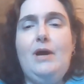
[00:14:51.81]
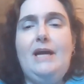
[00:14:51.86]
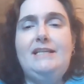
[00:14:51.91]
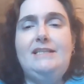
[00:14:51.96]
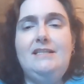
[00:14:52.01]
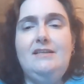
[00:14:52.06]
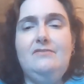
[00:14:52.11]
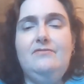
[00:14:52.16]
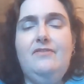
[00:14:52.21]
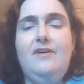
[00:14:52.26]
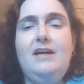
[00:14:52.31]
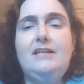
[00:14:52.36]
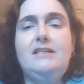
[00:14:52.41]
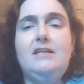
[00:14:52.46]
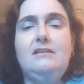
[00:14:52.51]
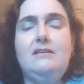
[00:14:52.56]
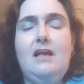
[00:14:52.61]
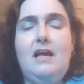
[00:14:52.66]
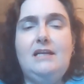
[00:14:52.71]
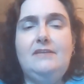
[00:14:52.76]
I did find
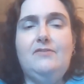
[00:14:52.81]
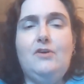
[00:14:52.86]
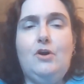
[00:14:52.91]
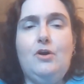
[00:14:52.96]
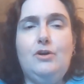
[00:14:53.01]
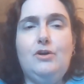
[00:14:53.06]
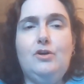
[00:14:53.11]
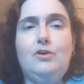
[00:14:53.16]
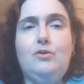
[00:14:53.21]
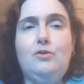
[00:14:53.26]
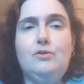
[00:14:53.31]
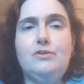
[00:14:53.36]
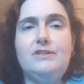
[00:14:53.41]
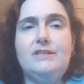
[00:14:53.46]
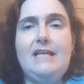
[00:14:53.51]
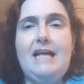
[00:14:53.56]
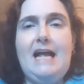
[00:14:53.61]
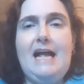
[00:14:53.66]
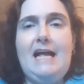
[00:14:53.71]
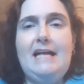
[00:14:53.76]
a lot of articles
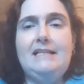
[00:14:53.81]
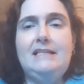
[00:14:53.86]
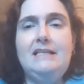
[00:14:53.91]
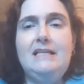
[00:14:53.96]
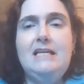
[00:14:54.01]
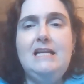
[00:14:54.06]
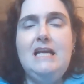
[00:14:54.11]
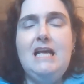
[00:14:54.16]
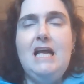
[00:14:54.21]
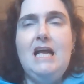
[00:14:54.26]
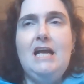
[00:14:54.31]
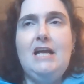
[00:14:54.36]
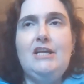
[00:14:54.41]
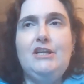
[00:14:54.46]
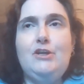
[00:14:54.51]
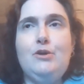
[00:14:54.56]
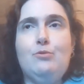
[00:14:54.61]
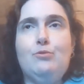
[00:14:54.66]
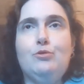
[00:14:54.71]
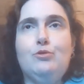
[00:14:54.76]
that,
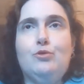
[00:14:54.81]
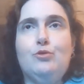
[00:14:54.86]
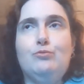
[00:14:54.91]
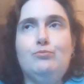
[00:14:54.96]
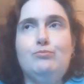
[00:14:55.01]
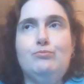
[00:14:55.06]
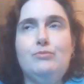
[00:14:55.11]
you know, were